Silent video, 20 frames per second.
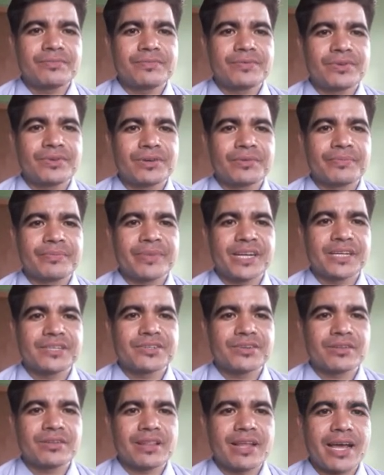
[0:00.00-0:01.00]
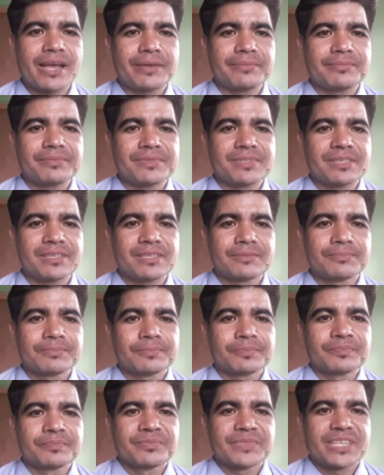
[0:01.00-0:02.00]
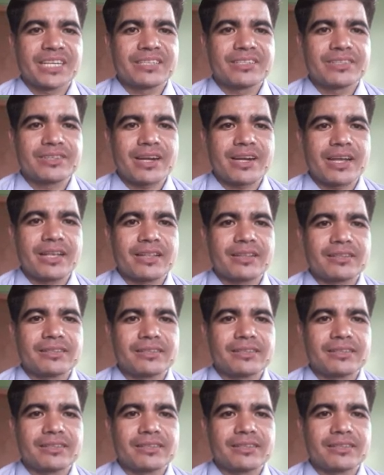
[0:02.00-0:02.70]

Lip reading: for better lives style.